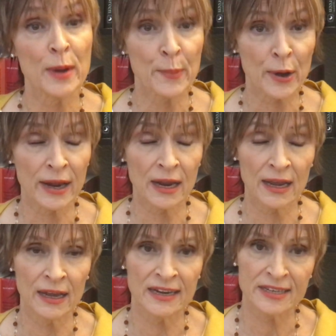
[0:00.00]
be bringing
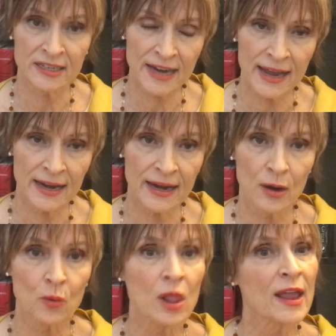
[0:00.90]
in a steady
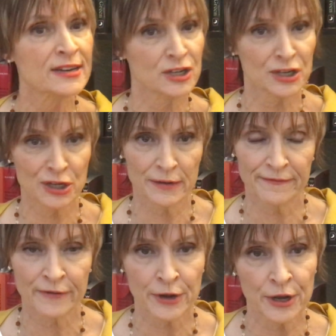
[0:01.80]

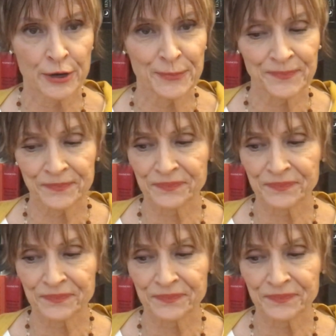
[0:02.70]
relationship for you.